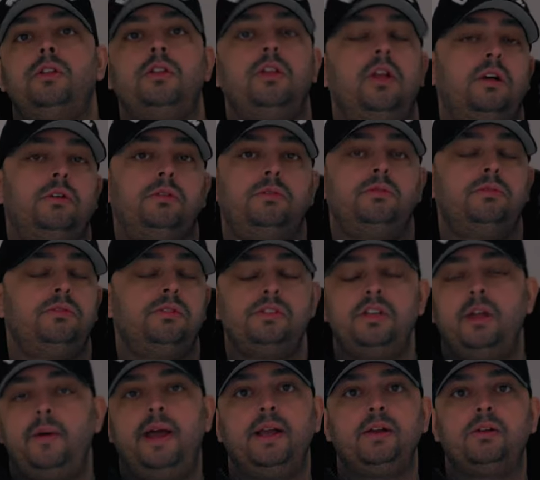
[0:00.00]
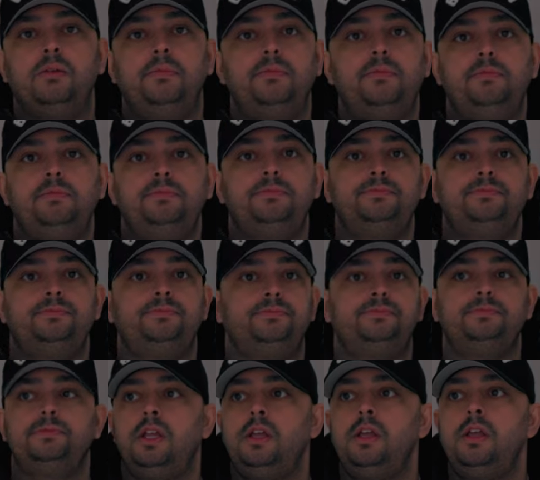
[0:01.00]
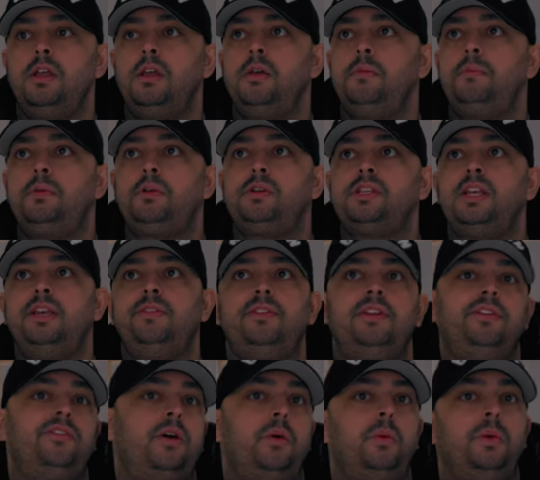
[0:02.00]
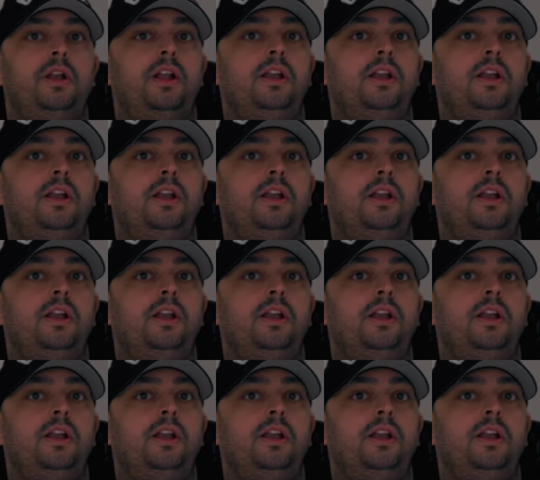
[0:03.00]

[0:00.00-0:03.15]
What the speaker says: no, there's no outcome. Because even if I win,